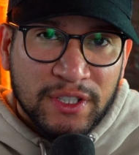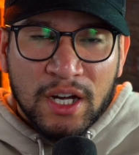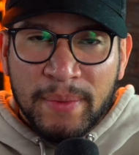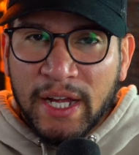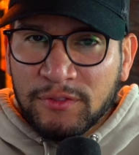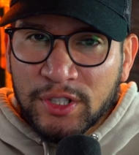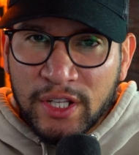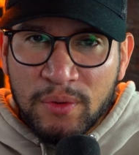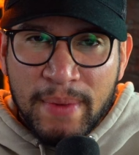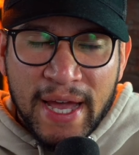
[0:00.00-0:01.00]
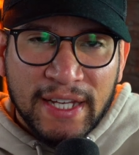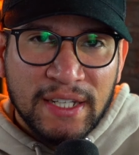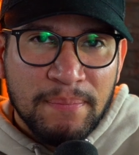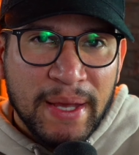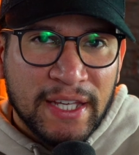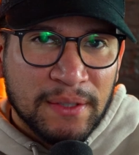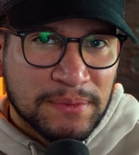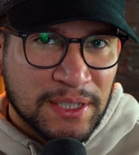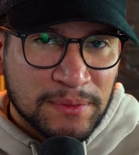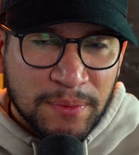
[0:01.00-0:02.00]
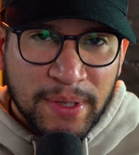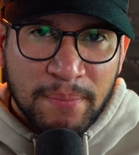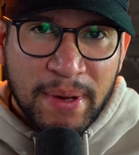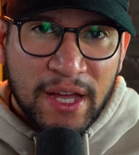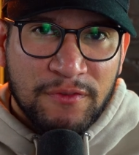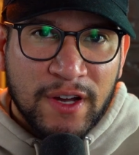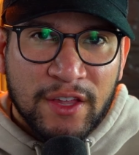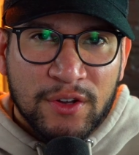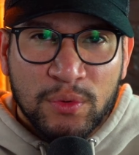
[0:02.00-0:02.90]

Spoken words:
Coming after Neil Magny, making him seem to be a bad father,